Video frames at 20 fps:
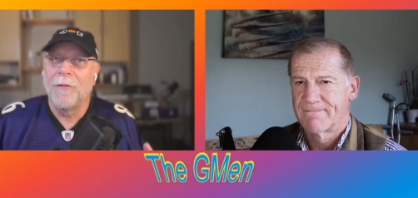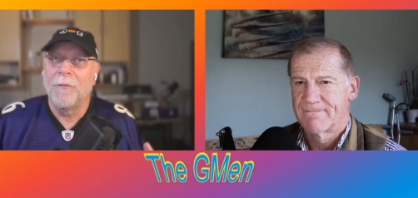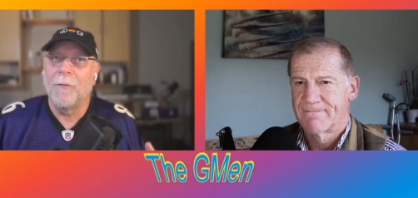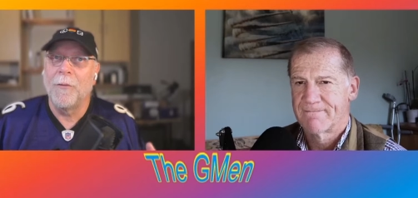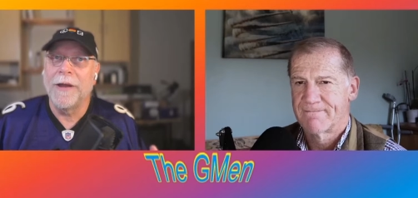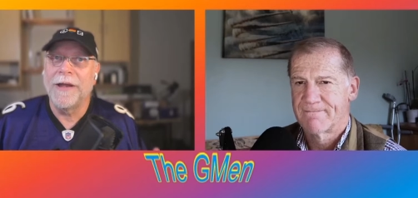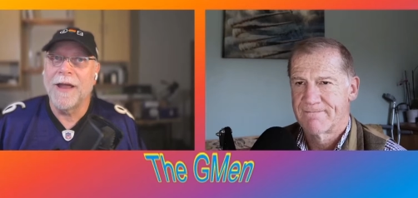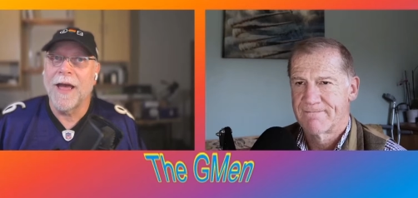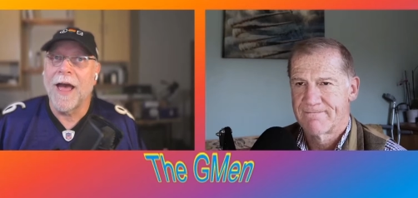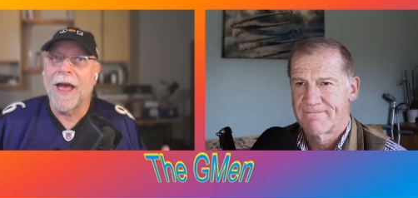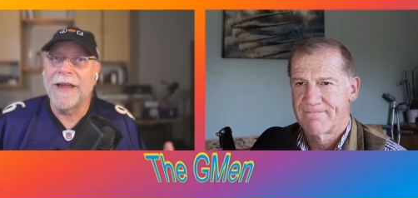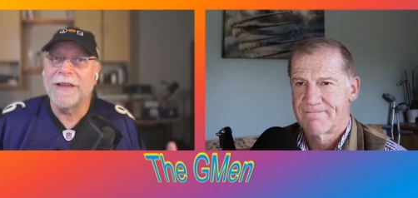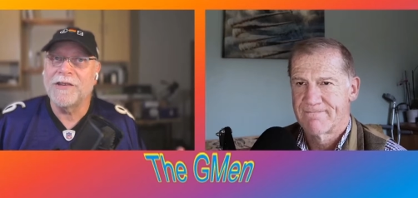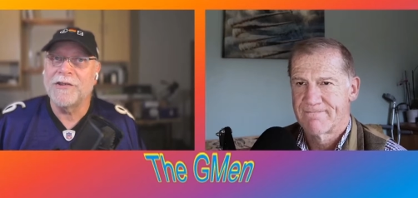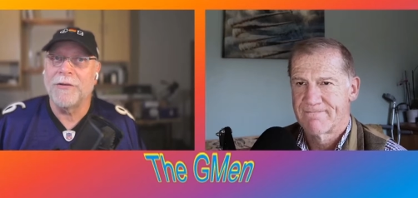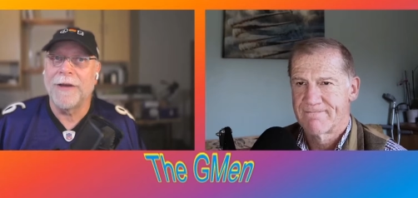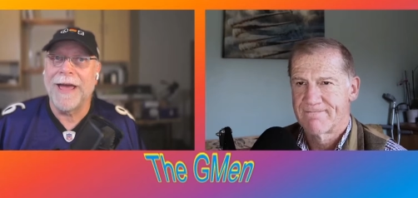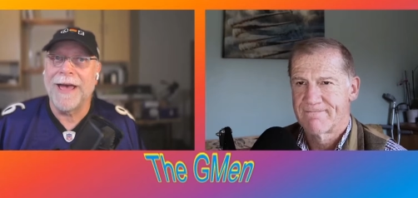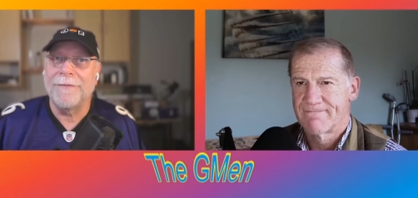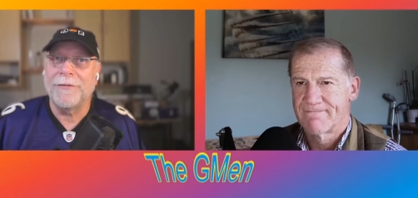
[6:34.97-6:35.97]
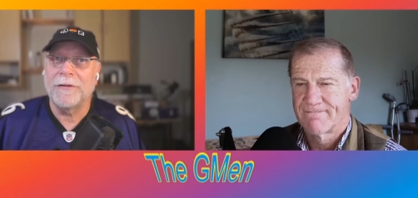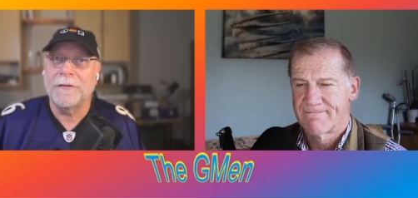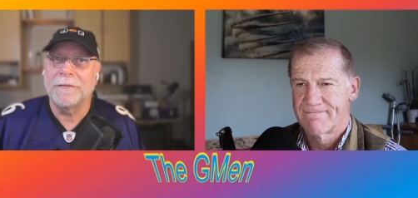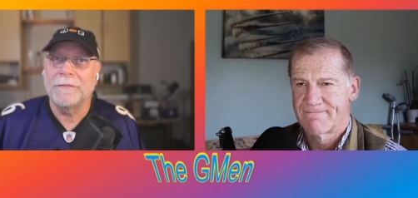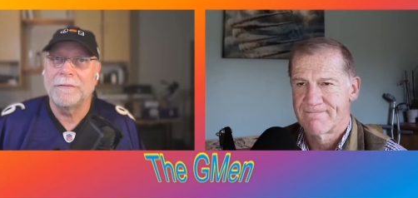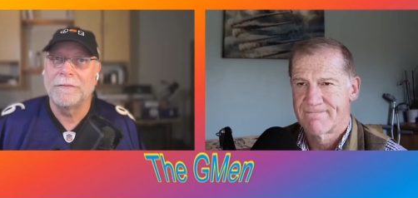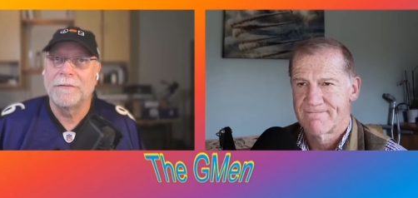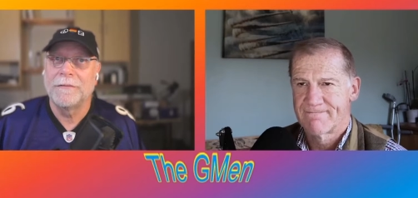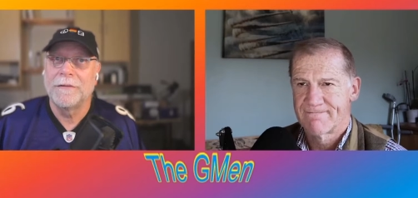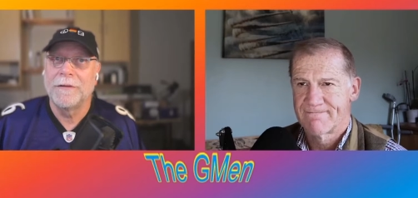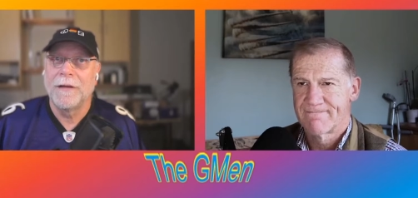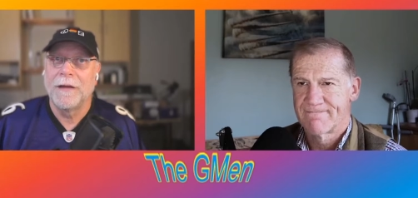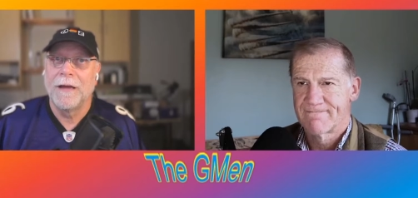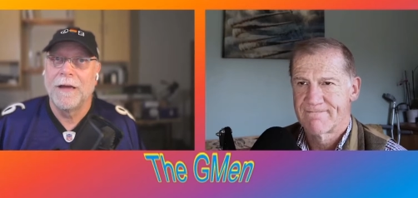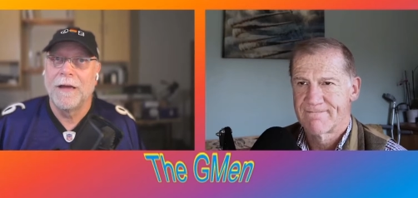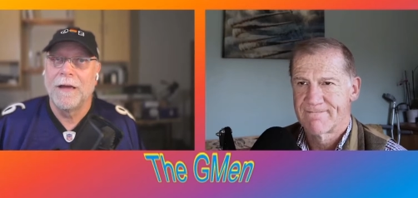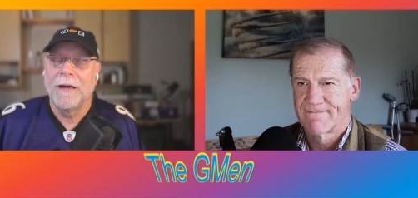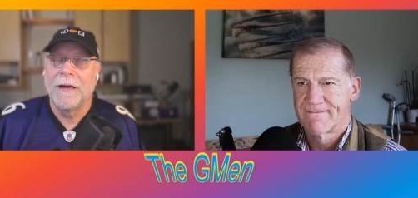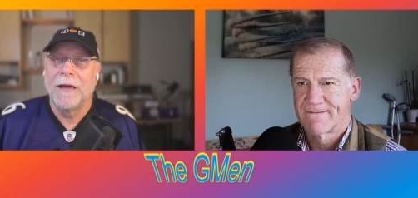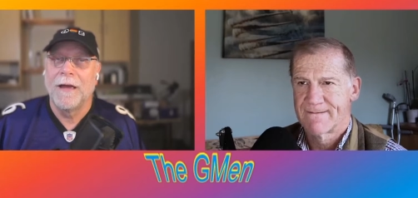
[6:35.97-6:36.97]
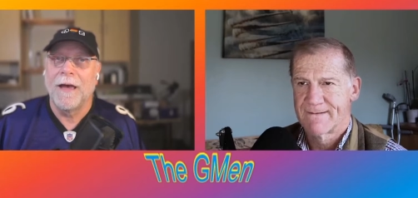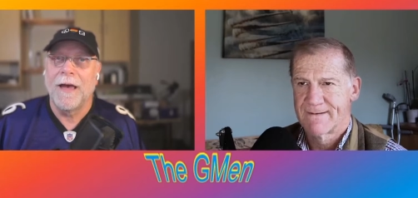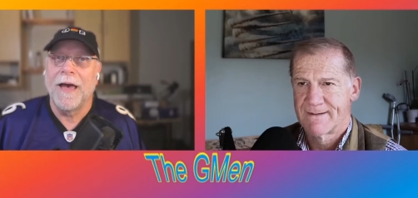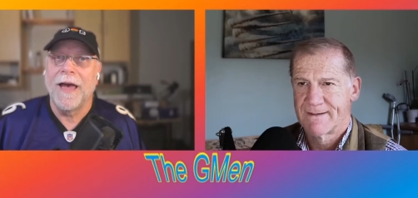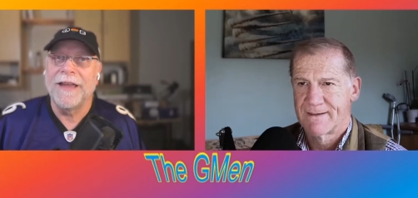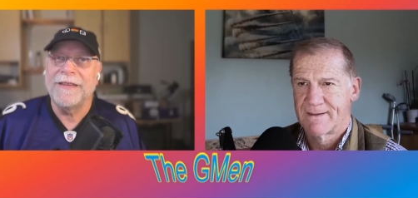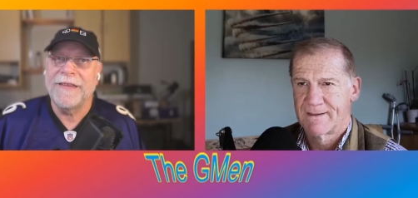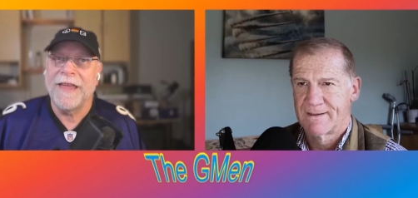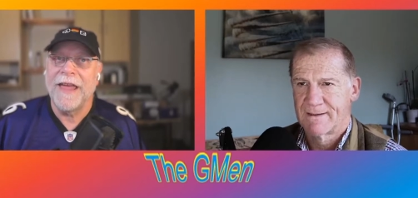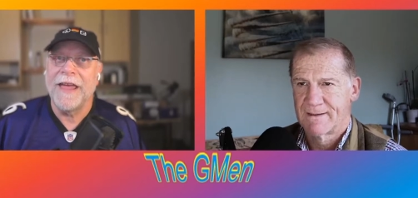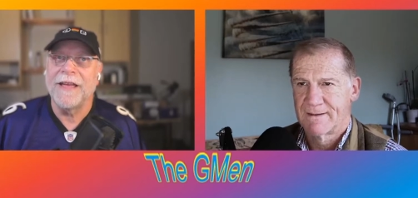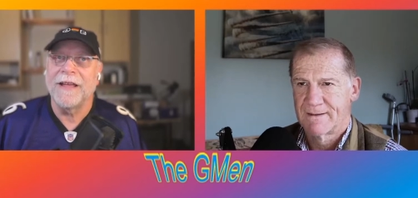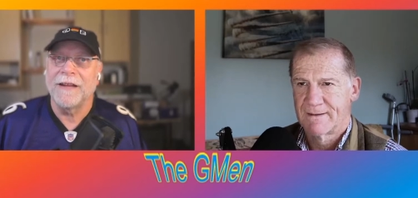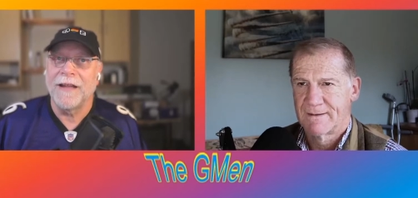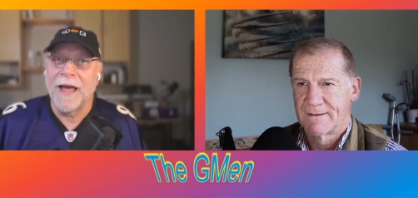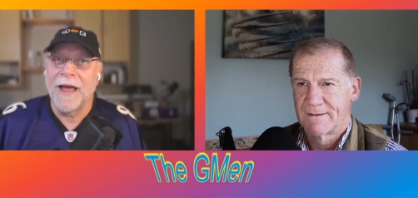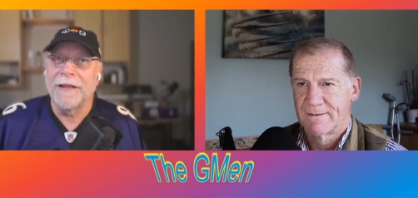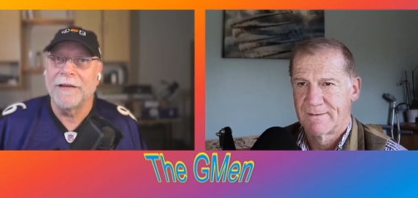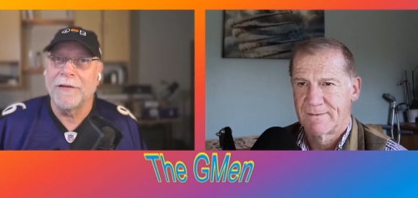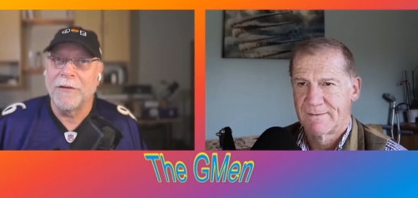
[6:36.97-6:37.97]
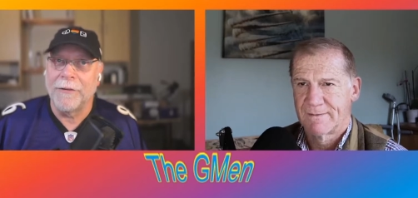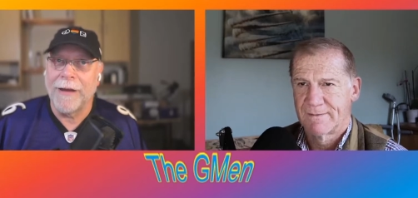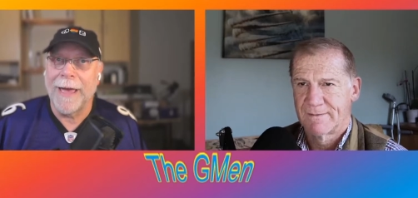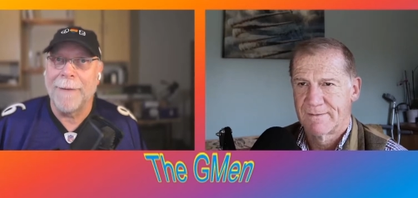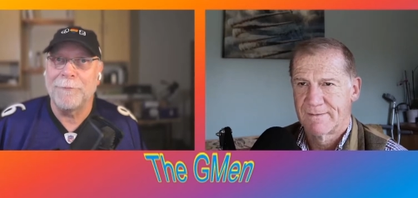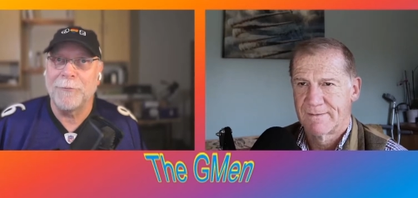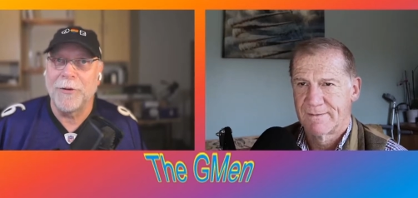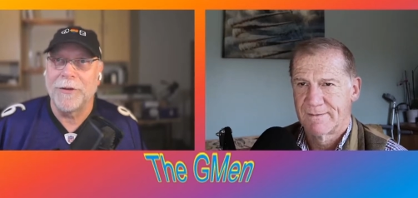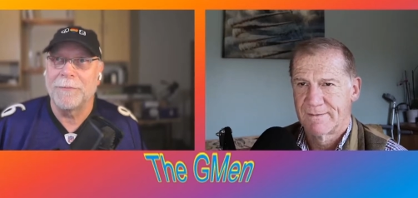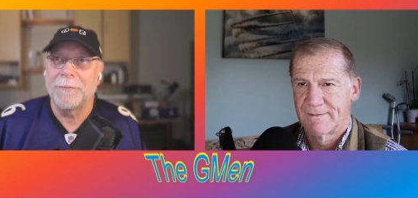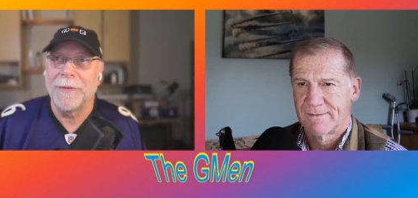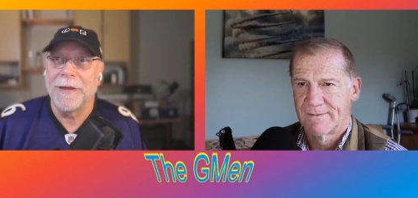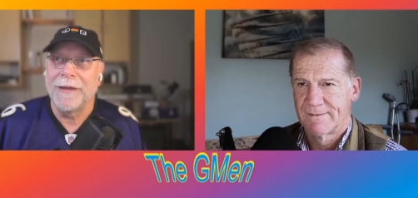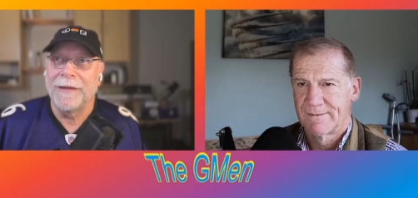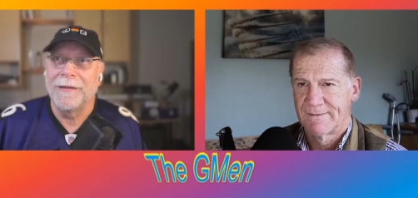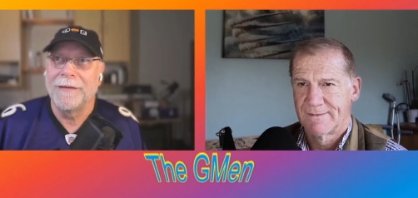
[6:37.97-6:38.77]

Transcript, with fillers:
Speaker 1: When I travel, I take a lot of crap with me.